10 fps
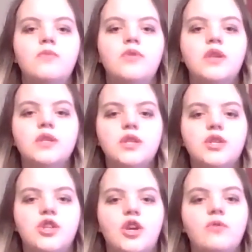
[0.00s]
Please
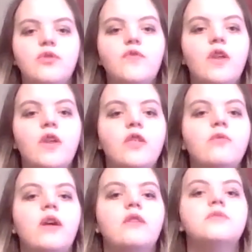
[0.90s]
share with your
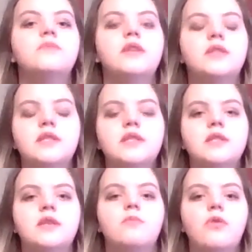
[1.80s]
fellow writers, because this
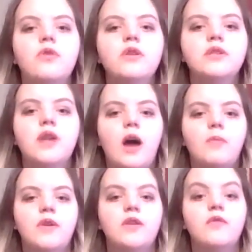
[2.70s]
is an important
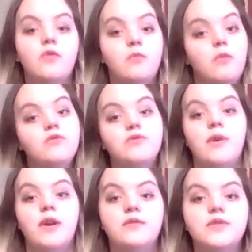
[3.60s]
topic for most
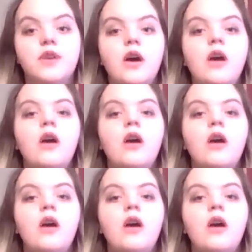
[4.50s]
writers.